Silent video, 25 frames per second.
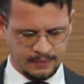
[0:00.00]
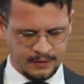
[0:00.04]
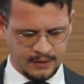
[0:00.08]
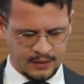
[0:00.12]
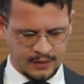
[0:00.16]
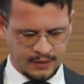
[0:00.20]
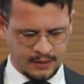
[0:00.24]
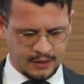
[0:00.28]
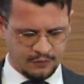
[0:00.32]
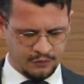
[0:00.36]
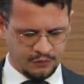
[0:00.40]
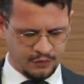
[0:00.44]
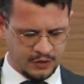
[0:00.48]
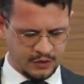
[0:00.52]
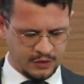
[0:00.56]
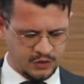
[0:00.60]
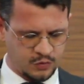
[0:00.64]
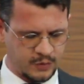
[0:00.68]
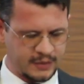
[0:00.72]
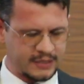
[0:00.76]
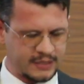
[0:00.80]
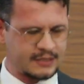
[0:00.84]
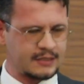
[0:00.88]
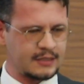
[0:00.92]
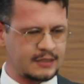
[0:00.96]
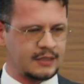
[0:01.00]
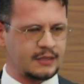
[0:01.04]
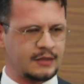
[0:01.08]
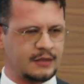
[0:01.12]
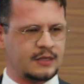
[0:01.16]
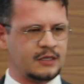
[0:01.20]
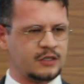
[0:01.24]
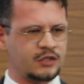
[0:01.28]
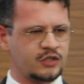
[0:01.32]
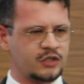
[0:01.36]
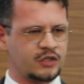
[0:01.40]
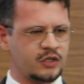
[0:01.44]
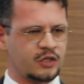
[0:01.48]
Now, friends, we see
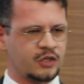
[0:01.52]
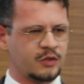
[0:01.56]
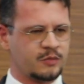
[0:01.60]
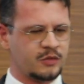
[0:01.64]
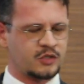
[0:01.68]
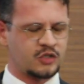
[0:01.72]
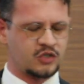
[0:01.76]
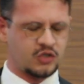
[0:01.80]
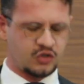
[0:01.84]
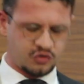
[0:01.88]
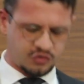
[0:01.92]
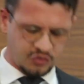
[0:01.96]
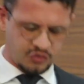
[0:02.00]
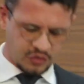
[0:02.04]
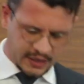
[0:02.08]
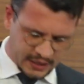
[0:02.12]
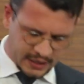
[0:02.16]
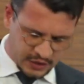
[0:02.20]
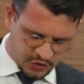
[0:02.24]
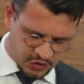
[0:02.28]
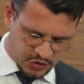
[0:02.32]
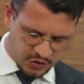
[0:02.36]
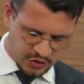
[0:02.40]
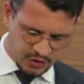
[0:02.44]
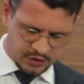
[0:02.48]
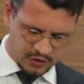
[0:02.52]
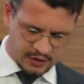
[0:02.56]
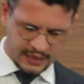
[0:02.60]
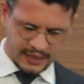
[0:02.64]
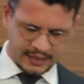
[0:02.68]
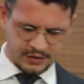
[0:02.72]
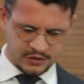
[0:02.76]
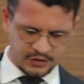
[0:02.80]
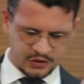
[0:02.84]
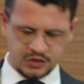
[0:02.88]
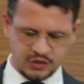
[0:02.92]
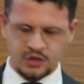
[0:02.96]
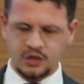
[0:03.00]
these terms, stranger
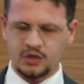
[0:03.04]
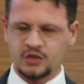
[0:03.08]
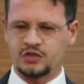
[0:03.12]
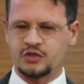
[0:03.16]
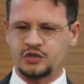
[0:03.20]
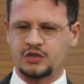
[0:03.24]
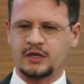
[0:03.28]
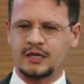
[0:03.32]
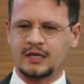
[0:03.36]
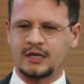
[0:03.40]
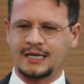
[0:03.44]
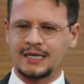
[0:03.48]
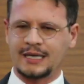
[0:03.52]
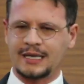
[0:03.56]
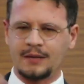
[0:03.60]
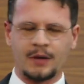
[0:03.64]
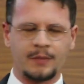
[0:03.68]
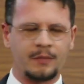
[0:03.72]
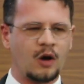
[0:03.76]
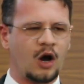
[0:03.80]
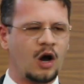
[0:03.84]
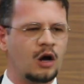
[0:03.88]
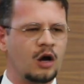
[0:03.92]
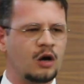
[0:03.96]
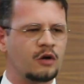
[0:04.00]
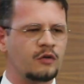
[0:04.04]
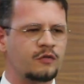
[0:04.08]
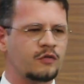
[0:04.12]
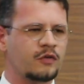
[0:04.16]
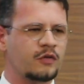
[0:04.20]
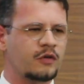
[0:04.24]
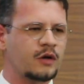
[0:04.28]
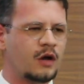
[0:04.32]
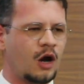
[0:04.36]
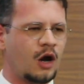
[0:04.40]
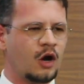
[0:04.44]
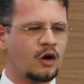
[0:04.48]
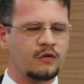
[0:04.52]
and sojourner, come up over
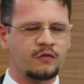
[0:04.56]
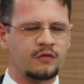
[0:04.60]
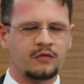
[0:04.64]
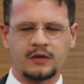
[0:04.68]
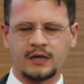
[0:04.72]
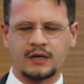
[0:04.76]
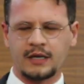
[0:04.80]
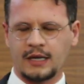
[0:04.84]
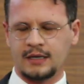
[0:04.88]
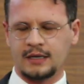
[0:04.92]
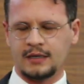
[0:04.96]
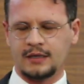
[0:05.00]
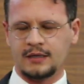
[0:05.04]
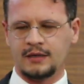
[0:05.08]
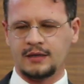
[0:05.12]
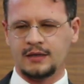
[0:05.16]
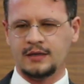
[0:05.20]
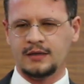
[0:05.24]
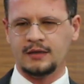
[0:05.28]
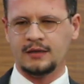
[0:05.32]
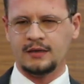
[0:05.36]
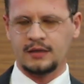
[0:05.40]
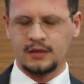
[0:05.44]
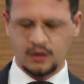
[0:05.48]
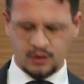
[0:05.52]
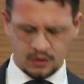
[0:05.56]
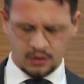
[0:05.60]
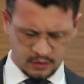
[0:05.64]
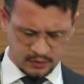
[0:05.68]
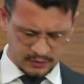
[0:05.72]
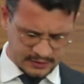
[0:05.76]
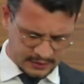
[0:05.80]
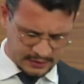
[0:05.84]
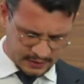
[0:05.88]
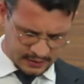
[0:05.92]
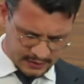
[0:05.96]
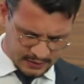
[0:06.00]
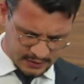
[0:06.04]
and over again in the Old
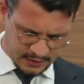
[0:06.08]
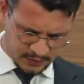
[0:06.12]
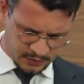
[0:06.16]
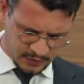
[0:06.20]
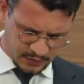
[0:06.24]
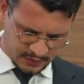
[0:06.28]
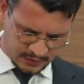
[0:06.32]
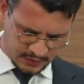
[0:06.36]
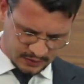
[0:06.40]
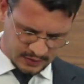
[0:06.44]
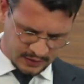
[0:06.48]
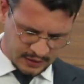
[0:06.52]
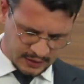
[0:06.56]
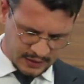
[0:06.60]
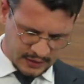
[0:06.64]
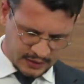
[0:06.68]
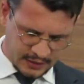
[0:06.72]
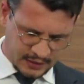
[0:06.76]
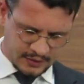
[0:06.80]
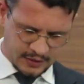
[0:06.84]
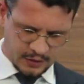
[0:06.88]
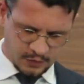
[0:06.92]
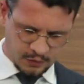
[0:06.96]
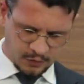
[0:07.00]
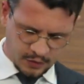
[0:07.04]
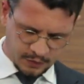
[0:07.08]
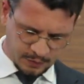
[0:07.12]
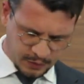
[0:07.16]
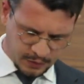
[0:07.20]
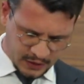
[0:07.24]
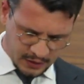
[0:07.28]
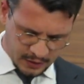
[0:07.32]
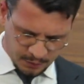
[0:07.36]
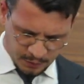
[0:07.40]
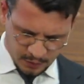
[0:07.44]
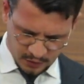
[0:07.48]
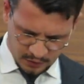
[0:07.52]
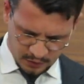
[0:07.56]
Testament. There were
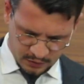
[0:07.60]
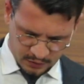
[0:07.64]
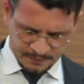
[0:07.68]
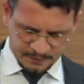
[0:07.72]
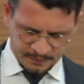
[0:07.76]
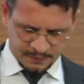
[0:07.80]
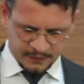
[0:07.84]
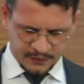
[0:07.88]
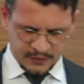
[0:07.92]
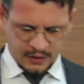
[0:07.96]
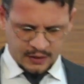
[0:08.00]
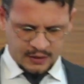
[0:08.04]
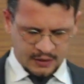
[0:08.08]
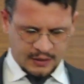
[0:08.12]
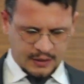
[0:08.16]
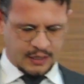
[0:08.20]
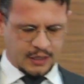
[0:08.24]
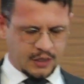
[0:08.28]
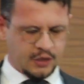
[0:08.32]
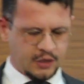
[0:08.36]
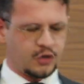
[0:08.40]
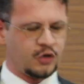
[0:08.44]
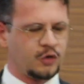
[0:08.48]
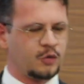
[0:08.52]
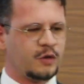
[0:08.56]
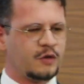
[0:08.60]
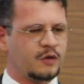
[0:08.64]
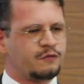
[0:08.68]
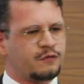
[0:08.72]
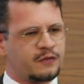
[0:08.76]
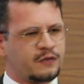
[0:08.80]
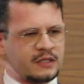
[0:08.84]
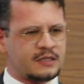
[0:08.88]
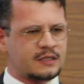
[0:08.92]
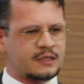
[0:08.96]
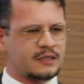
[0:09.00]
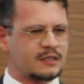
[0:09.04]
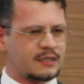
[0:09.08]
people uh, who would
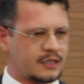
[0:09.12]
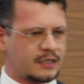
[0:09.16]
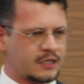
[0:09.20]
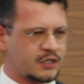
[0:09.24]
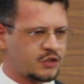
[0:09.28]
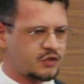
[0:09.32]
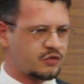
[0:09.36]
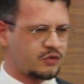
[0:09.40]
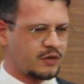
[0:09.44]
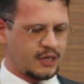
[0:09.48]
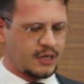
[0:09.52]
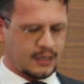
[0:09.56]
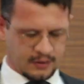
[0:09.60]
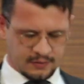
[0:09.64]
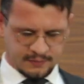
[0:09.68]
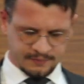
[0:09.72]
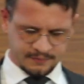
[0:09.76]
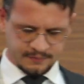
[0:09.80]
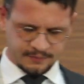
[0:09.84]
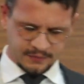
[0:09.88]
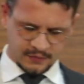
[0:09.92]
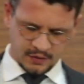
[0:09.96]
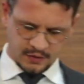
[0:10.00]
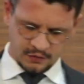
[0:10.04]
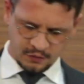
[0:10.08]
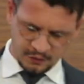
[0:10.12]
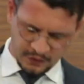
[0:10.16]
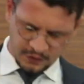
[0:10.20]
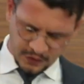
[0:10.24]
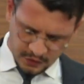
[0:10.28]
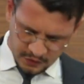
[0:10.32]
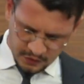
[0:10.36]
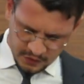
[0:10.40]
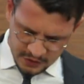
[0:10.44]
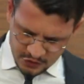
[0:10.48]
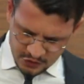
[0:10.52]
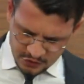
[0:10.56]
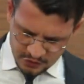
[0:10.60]
visit Israel for
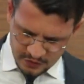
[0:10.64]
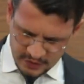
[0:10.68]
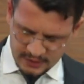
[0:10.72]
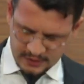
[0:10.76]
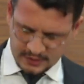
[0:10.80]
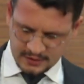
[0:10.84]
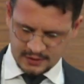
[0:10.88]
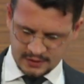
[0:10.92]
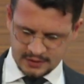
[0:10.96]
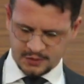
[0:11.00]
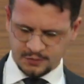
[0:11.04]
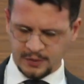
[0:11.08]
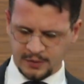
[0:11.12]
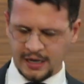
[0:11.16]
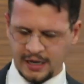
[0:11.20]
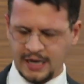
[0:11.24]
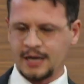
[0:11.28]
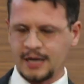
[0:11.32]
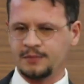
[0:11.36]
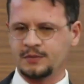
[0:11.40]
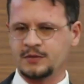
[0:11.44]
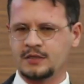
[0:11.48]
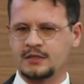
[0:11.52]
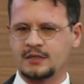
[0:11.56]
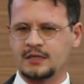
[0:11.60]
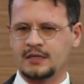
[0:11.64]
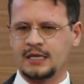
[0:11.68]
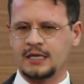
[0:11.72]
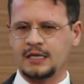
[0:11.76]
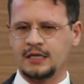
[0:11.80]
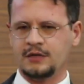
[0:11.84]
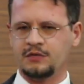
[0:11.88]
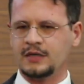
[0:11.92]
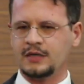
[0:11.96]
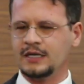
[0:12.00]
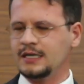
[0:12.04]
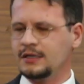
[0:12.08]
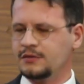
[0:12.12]
various reasons. Perhaps they
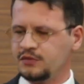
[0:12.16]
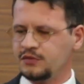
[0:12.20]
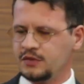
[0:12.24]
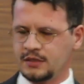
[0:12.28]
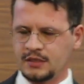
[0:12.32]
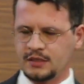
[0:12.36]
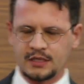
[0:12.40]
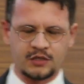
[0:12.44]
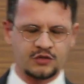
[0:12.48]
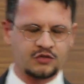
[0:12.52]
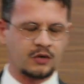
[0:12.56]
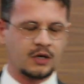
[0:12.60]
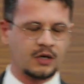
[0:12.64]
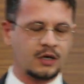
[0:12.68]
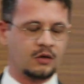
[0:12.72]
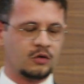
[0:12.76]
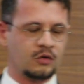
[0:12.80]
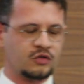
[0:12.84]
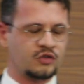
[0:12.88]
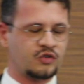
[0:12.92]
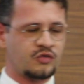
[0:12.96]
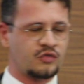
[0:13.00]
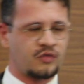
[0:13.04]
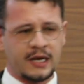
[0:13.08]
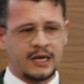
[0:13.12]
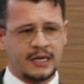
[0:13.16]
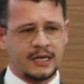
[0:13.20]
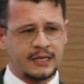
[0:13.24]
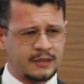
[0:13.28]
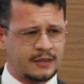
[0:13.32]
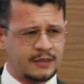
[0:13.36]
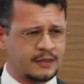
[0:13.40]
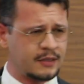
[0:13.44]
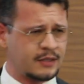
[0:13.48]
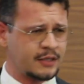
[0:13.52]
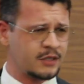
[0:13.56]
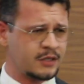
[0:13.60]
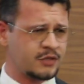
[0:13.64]
even lived in Israel, or traded
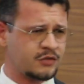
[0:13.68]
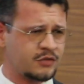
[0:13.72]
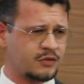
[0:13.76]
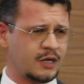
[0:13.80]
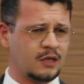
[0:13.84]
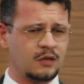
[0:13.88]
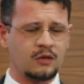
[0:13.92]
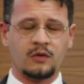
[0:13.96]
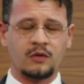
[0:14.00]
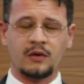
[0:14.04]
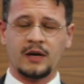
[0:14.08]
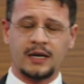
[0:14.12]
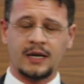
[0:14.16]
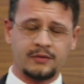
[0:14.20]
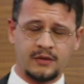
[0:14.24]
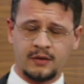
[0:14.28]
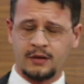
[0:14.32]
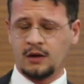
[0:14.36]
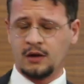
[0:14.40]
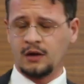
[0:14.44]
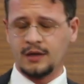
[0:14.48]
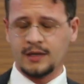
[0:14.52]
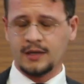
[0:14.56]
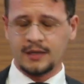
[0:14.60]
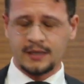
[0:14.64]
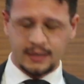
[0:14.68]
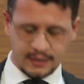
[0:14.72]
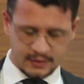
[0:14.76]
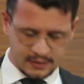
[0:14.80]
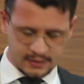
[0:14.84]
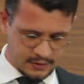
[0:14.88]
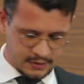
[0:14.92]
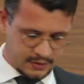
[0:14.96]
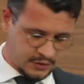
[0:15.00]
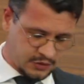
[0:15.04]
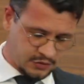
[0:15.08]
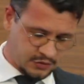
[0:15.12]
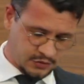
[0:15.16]
in Israel, or had their holidays
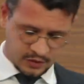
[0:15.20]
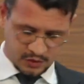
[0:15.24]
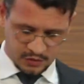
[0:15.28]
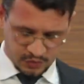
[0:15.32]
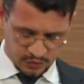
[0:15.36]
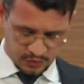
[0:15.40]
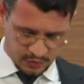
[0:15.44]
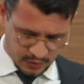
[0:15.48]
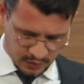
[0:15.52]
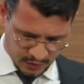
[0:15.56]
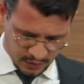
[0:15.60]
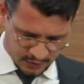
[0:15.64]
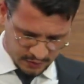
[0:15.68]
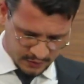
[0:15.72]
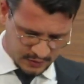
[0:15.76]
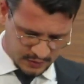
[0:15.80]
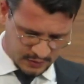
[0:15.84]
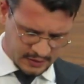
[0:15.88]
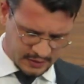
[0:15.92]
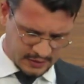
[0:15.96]
in Israel, who knows?